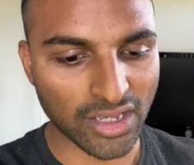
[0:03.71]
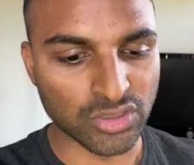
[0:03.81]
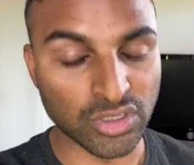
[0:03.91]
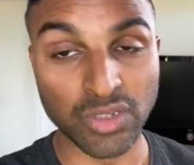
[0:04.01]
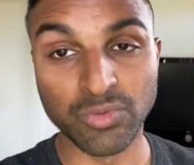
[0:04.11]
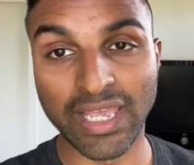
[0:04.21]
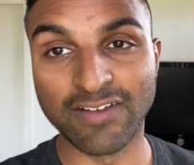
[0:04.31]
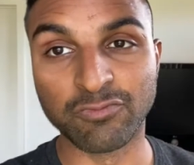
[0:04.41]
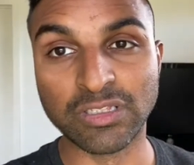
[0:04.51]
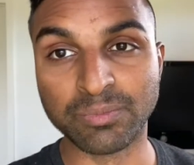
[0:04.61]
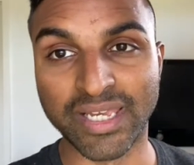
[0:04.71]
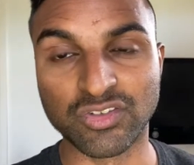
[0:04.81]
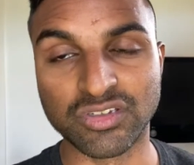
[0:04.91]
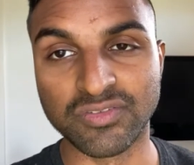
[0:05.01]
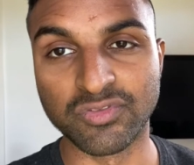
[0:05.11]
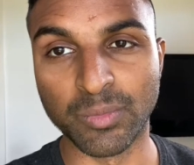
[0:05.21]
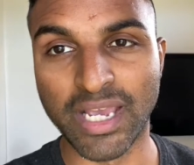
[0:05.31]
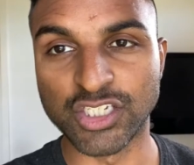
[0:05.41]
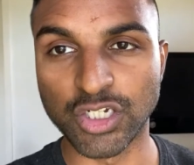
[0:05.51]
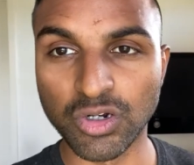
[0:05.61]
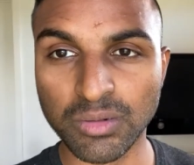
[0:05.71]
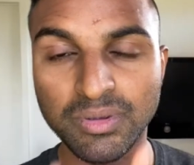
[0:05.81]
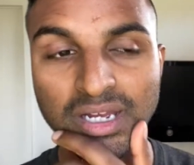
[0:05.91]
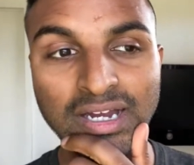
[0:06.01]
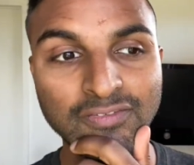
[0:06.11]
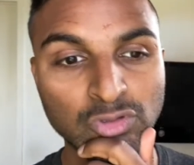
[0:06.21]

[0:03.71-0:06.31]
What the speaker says: Today we have Will Bengtson from Hashicorp.